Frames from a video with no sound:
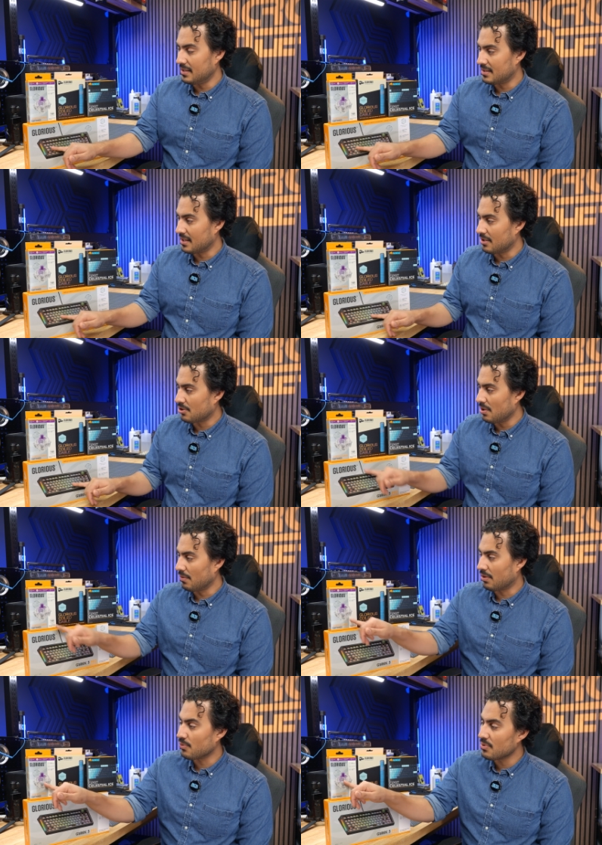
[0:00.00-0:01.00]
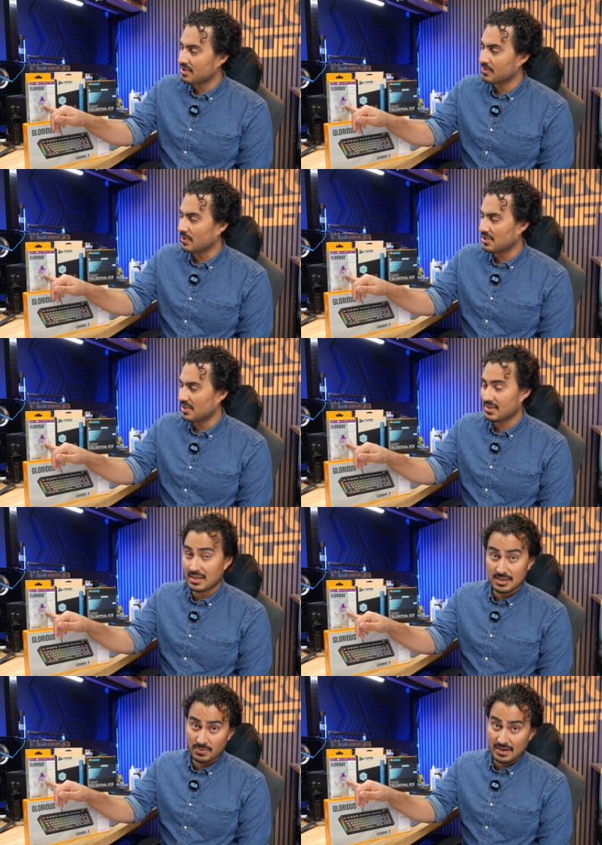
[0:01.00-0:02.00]
is gonna show through the switches
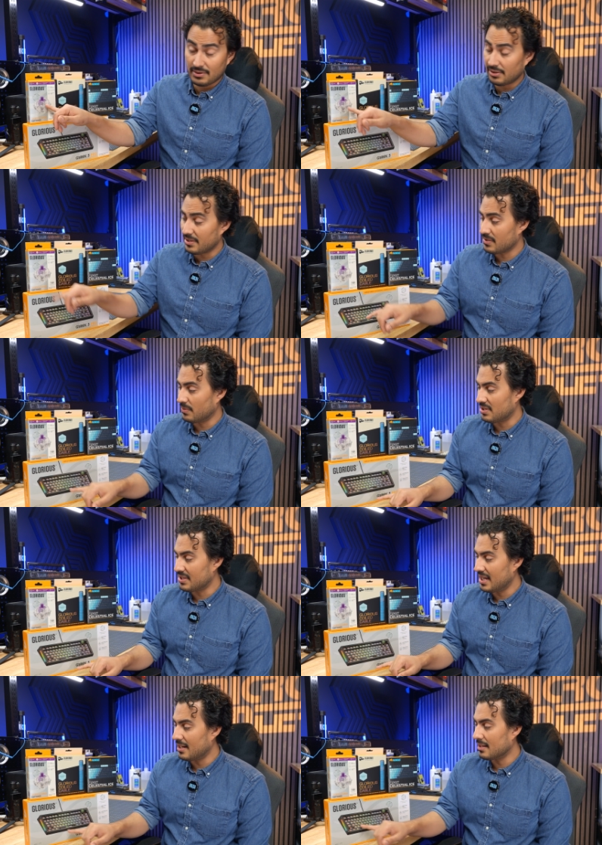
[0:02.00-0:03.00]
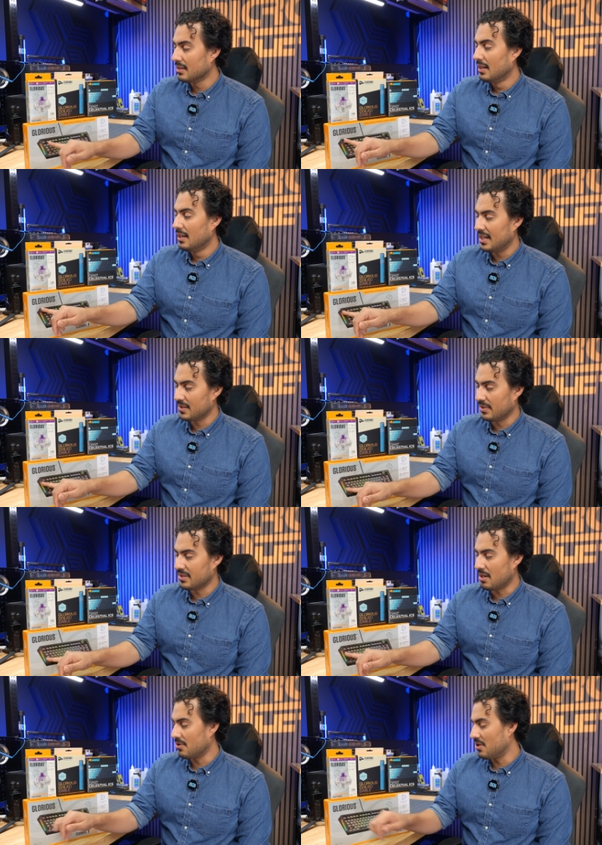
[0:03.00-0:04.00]
because we have clear switches here, as well as
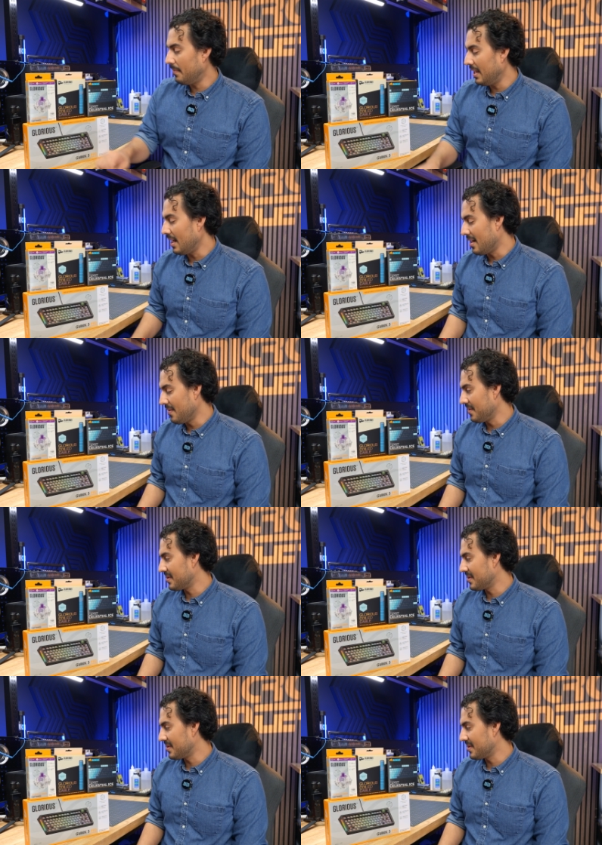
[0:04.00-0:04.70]
RGB on the